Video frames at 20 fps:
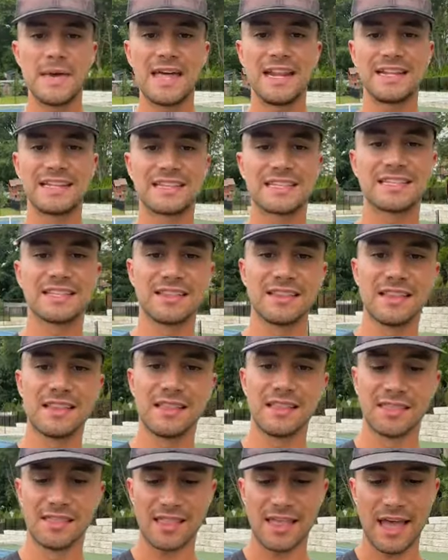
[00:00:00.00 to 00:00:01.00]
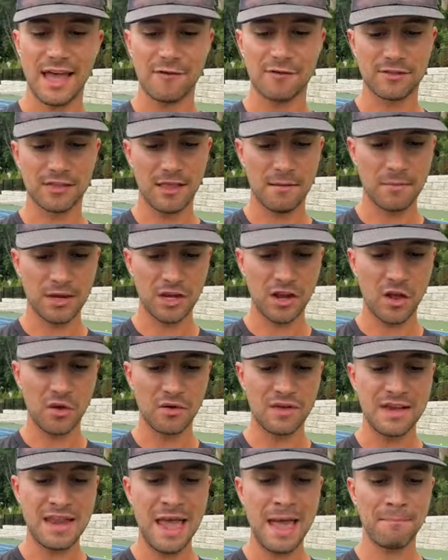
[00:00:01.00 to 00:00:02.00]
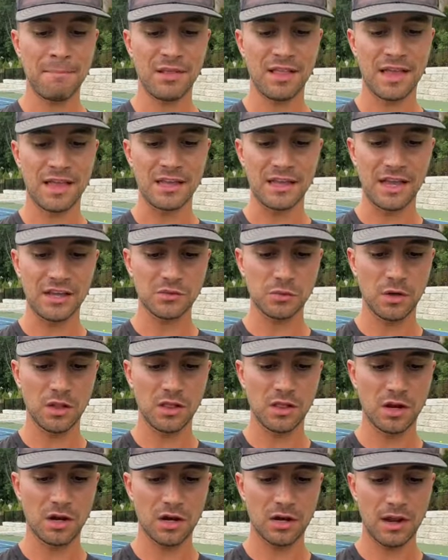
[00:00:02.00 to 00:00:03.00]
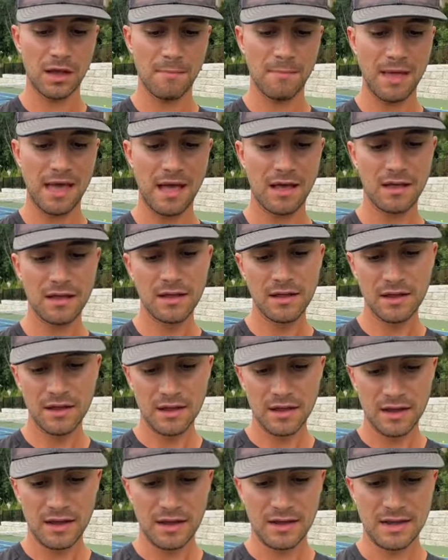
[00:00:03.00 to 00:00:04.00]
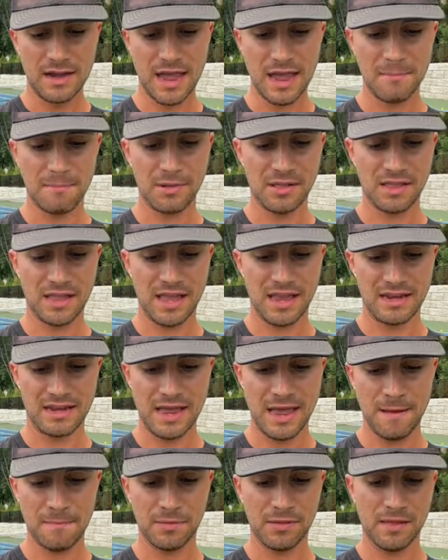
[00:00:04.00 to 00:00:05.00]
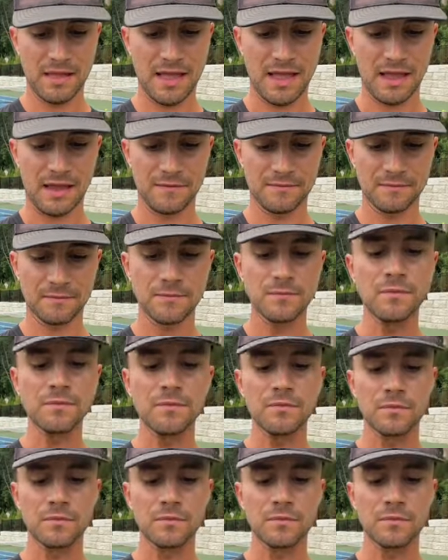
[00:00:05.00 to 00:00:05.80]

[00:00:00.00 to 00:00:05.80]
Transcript: minutes left. Let me know. Net play. You guys want to learn about net play? Net play.